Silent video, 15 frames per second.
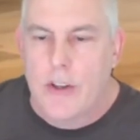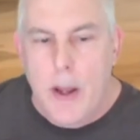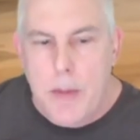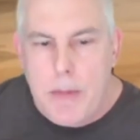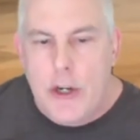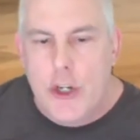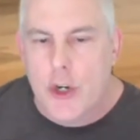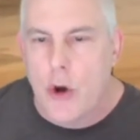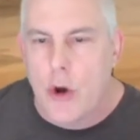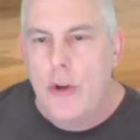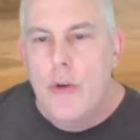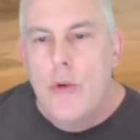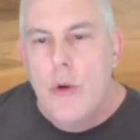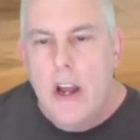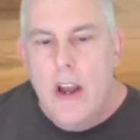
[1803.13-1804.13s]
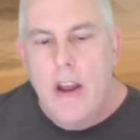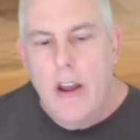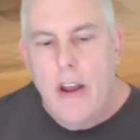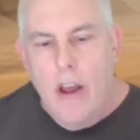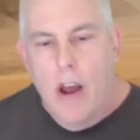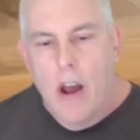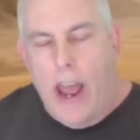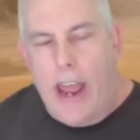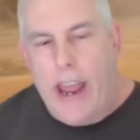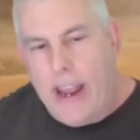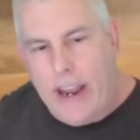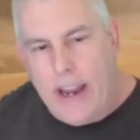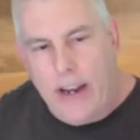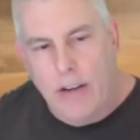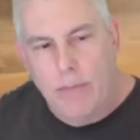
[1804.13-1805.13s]
Let me show you
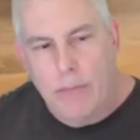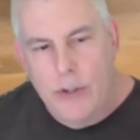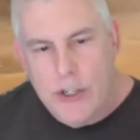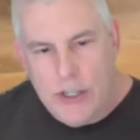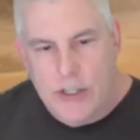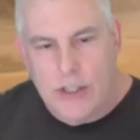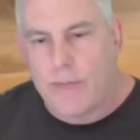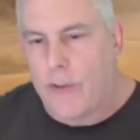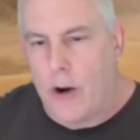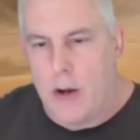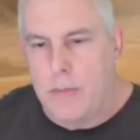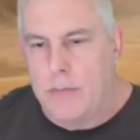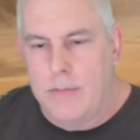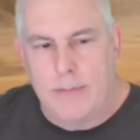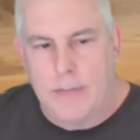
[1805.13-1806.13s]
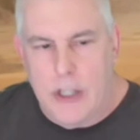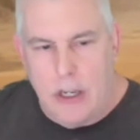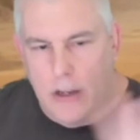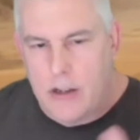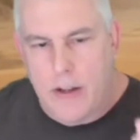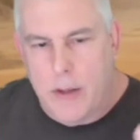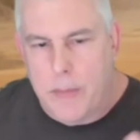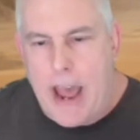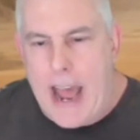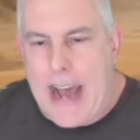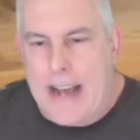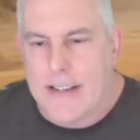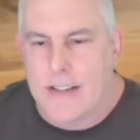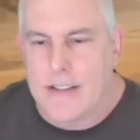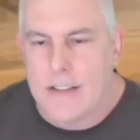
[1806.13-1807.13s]
this is from the past.